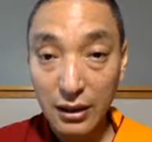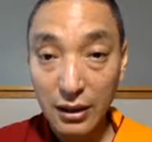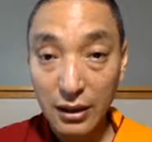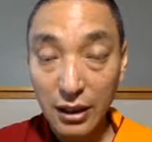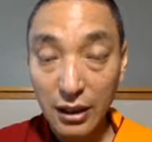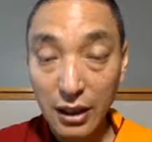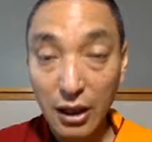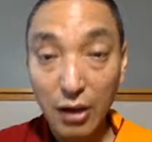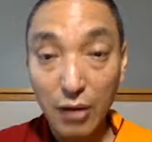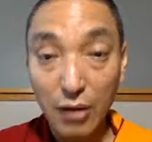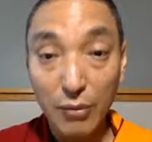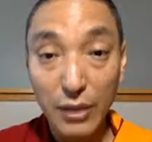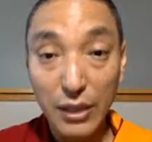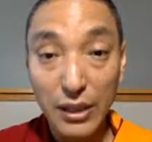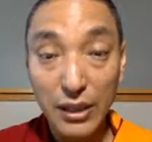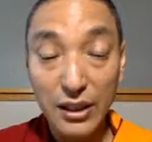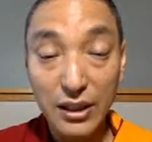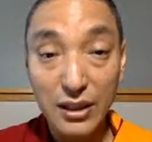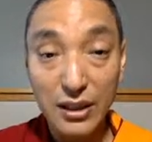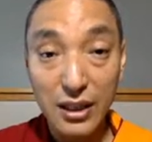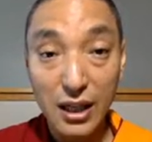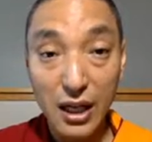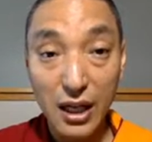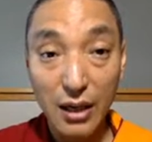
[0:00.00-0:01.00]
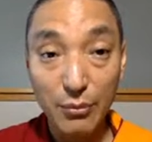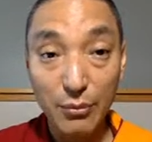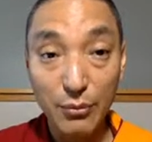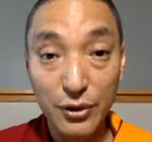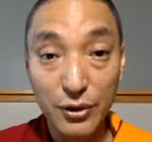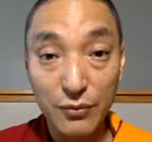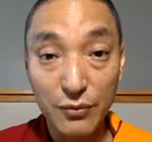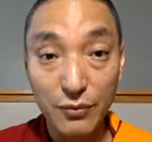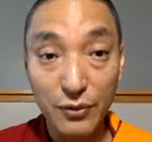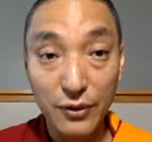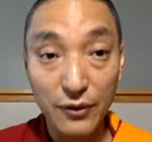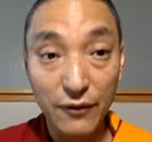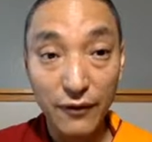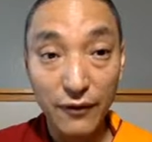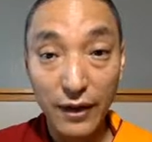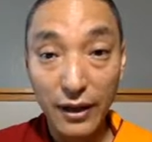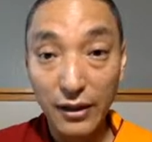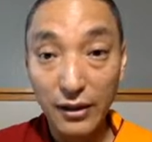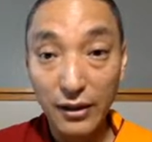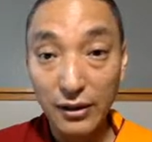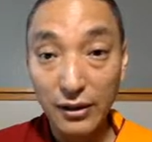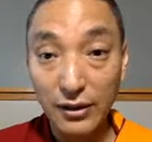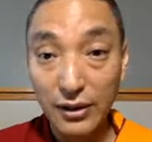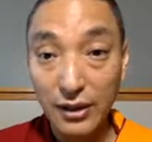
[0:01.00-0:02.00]
How many times we
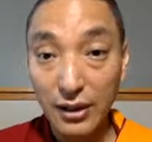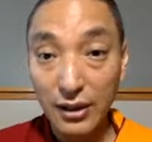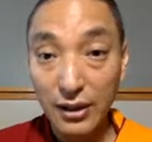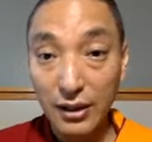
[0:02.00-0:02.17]
felt